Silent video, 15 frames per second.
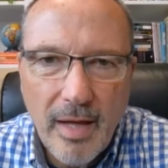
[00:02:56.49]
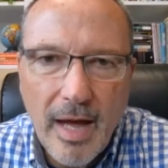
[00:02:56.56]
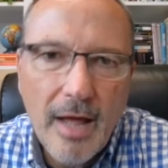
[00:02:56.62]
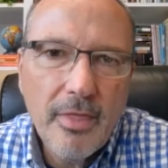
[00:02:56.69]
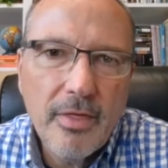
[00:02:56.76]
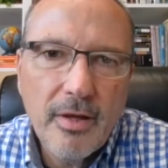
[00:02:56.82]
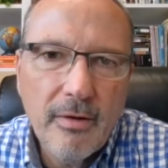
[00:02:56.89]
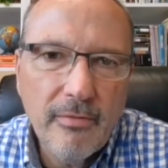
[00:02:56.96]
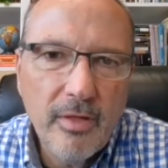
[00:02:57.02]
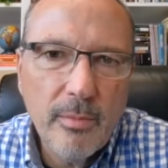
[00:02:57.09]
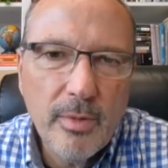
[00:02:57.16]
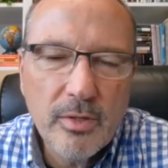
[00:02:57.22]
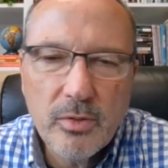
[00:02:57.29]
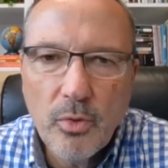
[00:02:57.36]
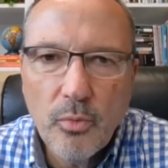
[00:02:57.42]
I think of
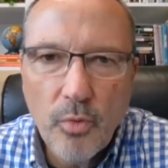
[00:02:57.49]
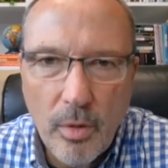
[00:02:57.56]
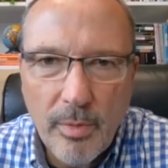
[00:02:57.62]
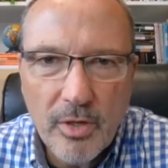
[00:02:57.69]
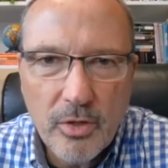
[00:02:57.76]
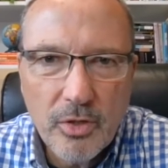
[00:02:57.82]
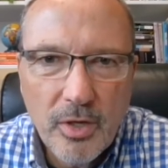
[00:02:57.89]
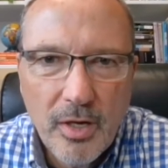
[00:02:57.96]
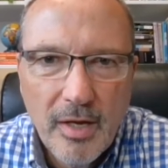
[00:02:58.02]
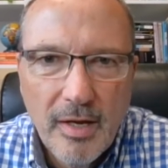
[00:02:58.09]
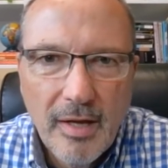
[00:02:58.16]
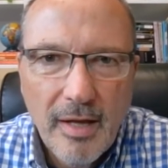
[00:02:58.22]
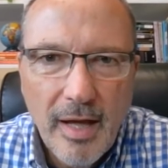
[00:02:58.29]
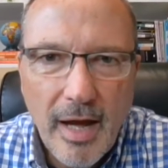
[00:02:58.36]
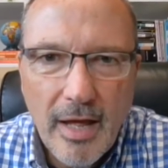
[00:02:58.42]
them as rubbish.
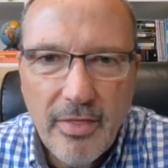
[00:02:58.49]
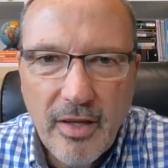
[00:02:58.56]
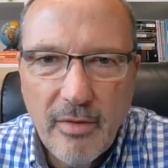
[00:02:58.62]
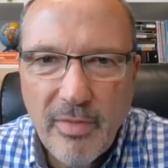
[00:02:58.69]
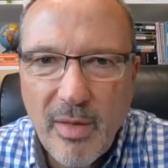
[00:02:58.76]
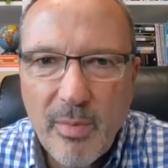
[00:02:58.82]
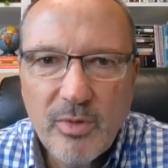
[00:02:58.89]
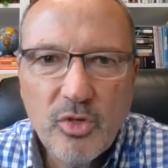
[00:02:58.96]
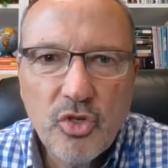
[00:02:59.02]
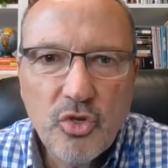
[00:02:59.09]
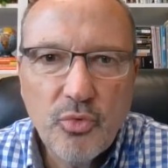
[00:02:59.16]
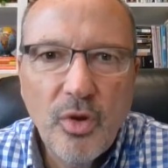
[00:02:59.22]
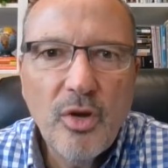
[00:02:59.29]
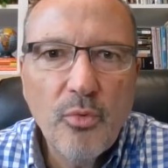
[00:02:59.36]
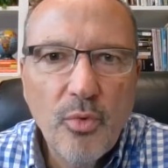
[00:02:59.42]
I think of them as
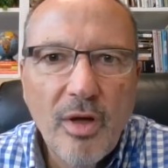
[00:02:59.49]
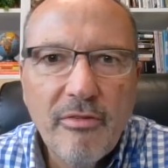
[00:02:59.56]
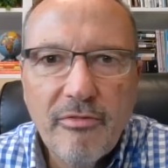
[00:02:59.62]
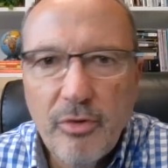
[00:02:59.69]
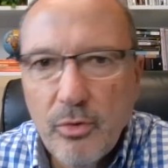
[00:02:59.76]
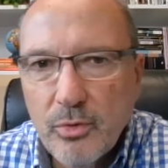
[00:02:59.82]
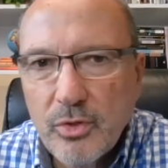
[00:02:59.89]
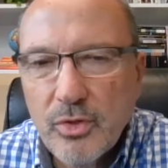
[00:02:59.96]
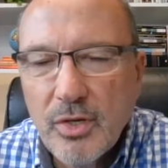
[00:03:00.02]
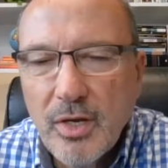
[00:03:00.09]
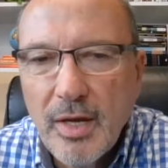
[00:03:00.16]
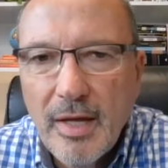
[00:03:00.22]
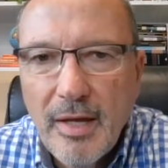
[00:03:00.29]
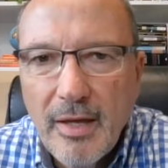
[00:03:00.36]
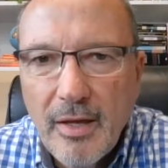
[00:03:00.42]
street refuse.
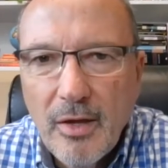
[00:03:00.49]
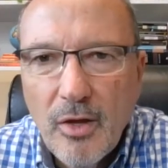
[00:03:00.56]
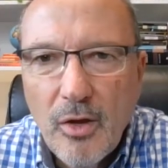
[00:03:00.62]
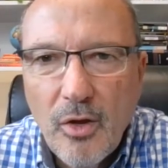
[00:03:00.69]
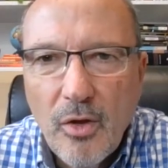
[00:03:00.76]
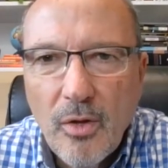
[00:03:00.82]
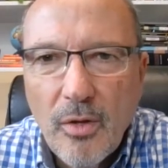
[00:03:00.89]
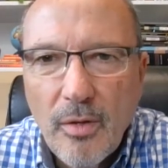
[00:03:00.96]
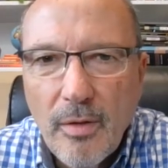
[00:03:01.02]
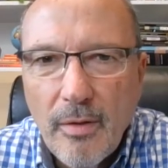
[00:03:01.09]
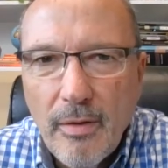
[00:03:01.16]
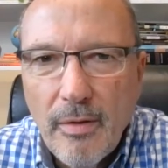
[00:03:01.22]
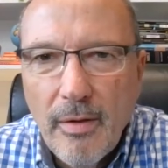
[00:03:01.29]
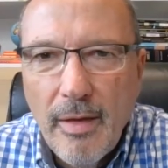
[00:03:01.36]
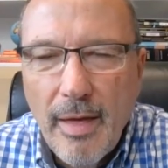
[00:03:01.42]

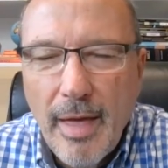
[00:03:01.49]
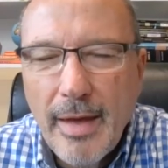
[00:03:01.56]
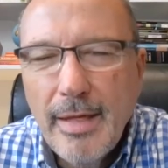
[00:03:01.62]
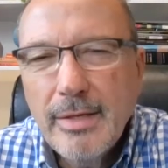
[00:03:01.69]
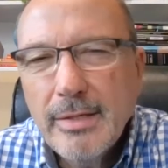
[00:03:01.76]
And